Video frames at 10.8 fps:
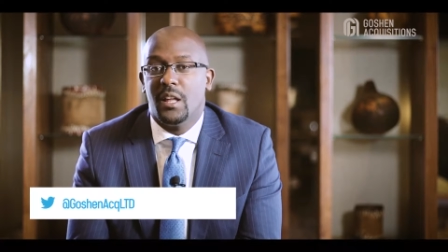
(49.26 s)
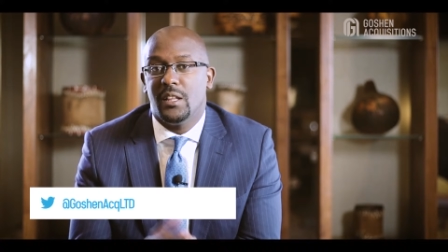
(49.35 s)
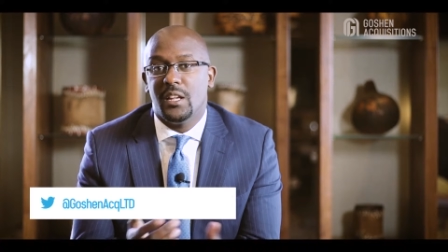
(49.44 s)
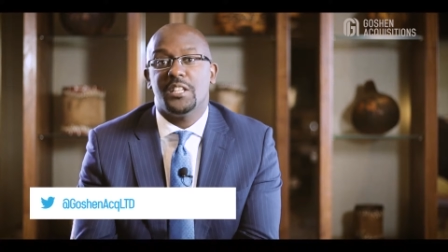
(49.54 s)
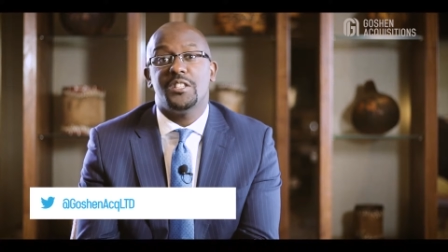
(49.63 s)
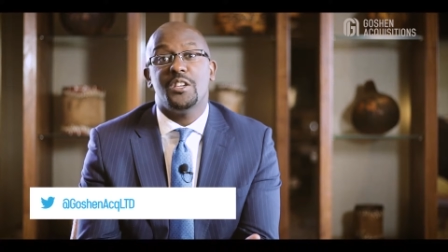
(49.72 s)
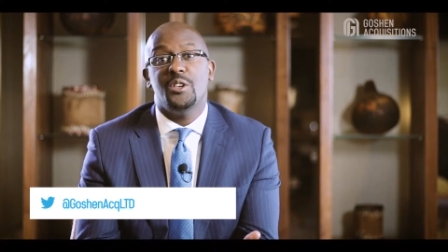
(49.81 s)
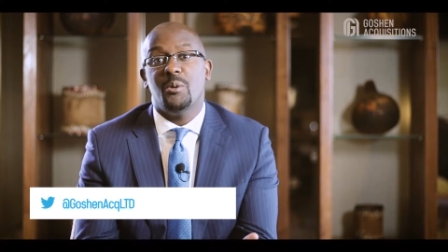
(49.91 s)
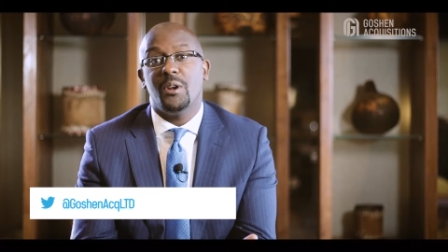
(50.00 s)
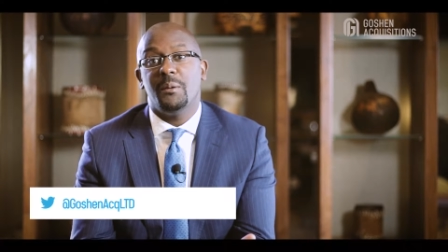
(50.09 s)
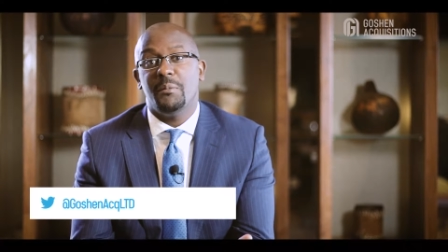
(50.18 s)
The next thing you
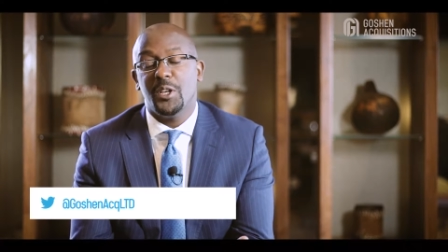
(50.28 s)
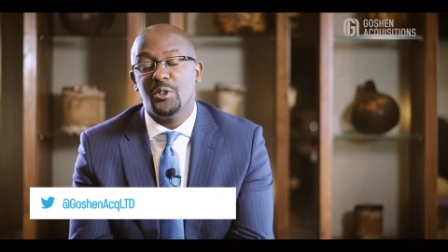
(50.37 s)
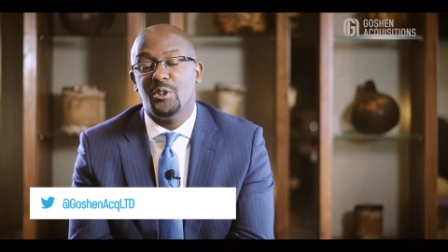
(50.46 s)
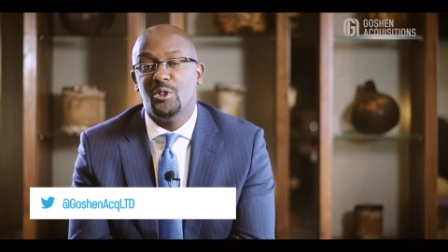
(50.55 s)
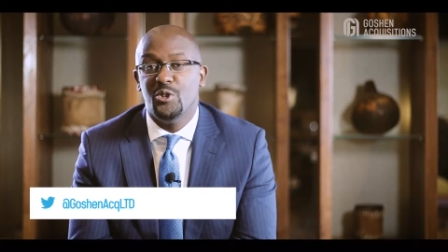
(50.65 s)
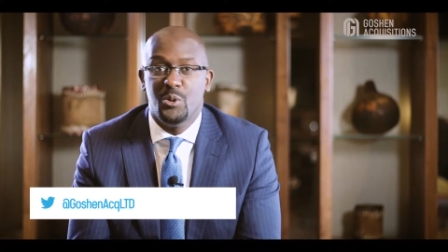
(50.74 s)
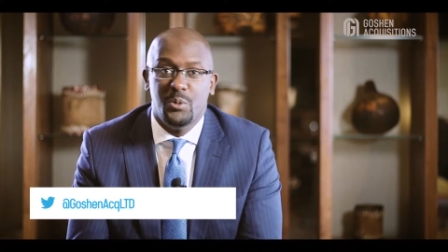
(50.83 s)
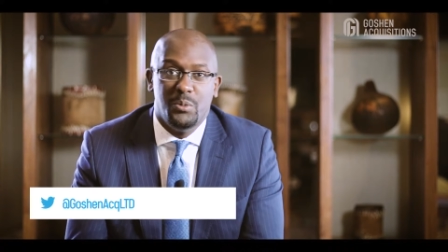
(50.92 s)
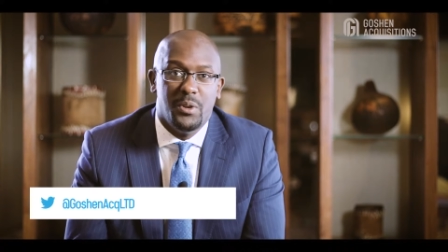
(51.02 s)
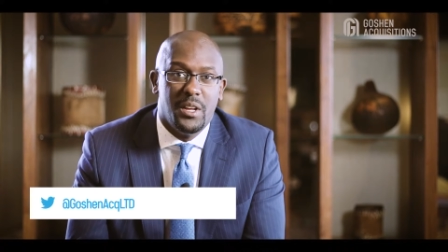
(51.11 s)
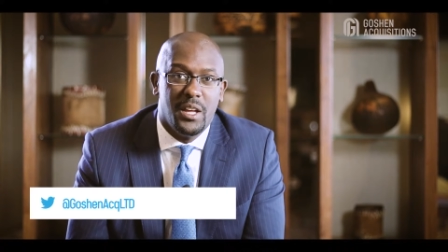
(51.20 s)
want to make sure you do
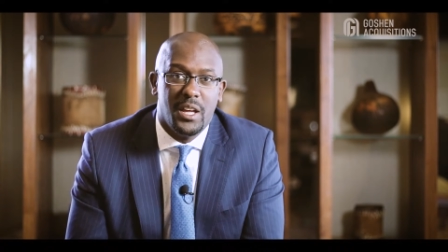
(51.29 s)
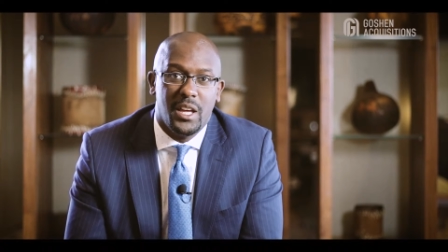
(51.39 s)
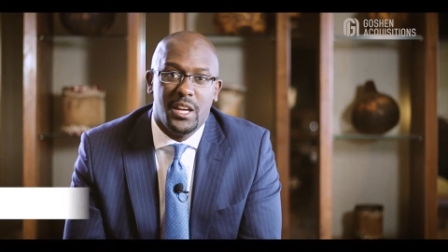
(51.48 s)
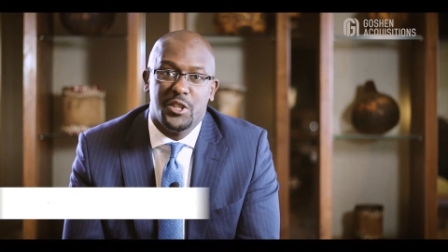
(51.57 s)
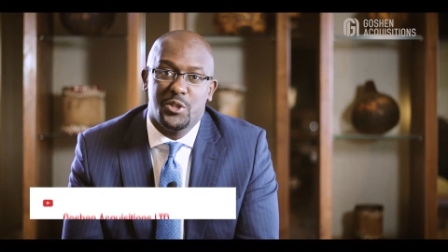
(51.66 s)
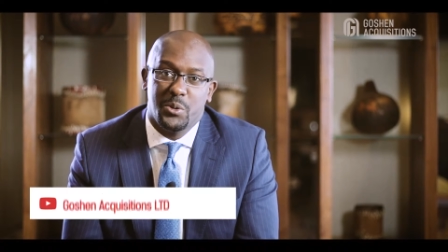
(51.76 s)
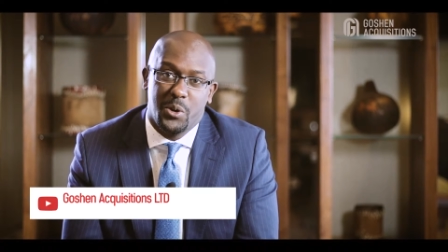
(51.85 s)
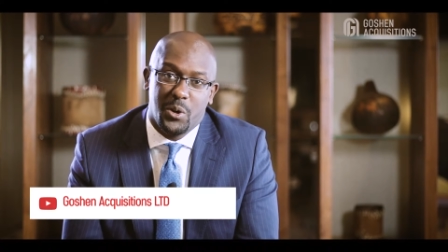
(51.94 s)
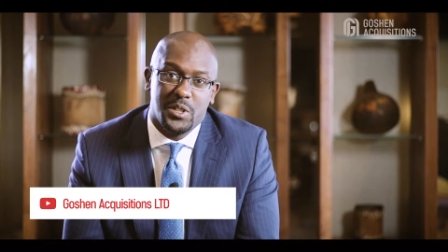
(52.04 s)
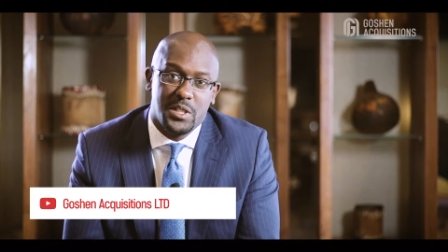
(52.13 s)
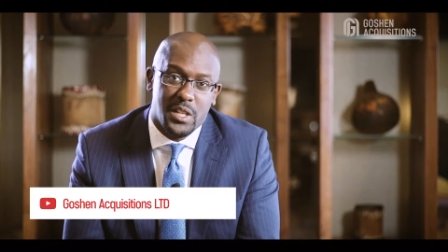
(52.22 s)
is to
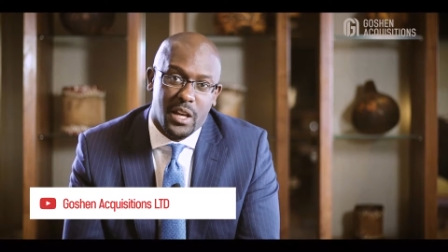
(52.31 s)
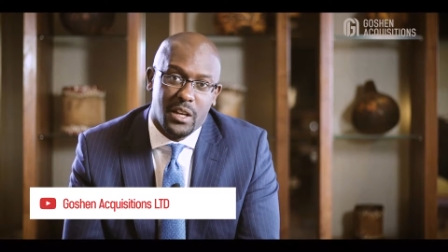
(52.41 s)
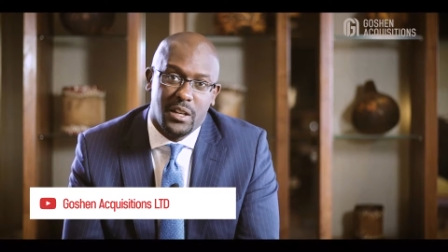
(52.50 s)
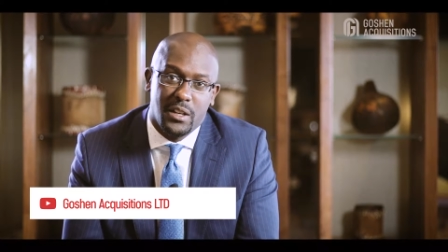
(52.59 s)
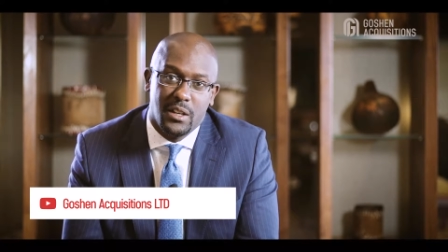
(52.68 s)
cross-check